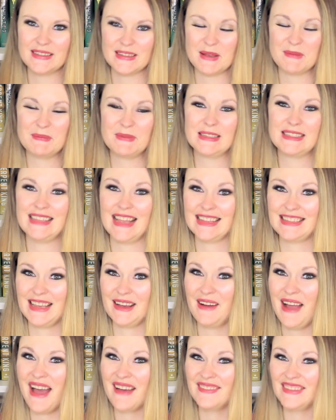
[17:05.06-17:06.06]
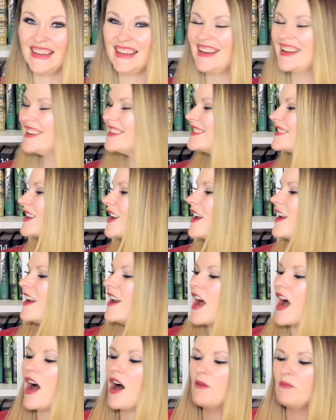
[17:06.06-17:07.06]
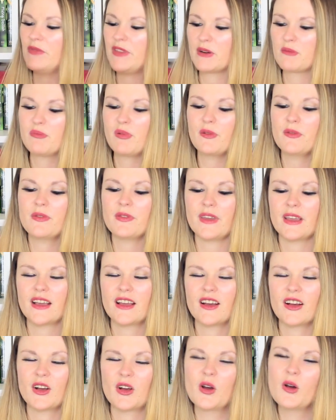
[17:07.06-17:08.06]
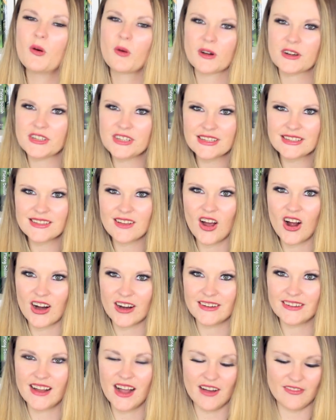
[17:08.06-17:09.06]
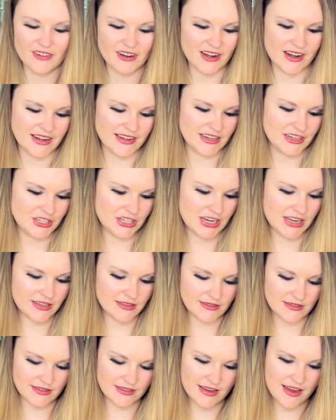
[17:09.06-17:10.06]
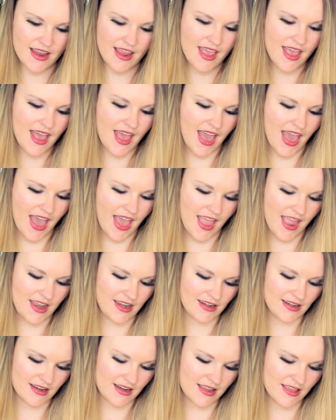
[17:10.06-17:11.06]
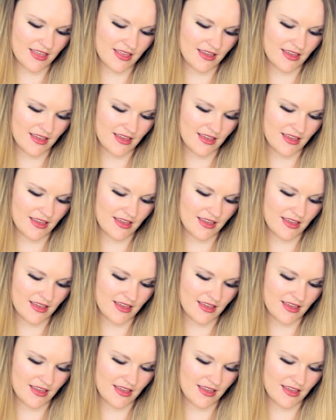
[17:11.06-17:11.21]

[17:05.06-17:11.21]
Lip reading: this up because that's how heavy it is. They're both, like, gorgeous hardcover editions and,